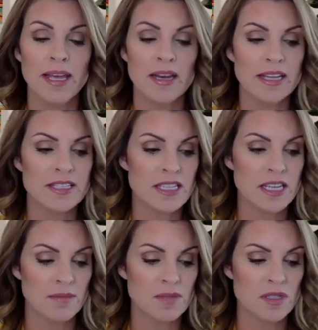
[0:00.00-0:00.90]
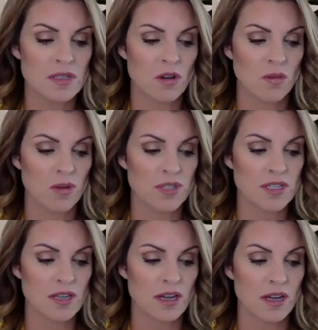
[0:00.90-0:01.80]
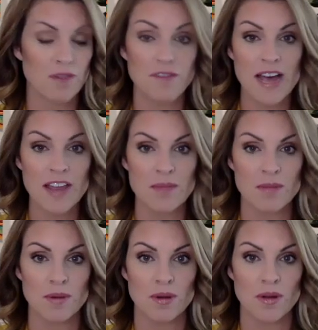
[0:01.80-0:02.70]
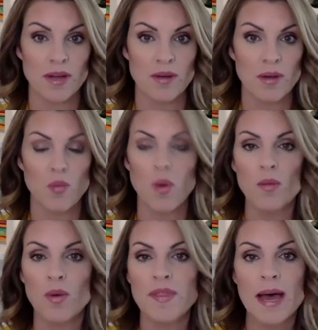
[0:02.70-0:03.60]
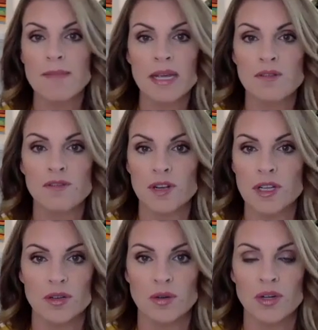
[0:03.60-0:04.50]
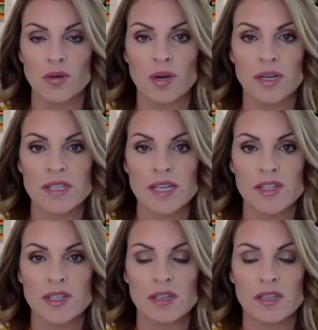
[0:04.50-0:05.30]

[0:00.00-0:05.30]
It seems almost unfathomable. And what would that mean for you and your organization?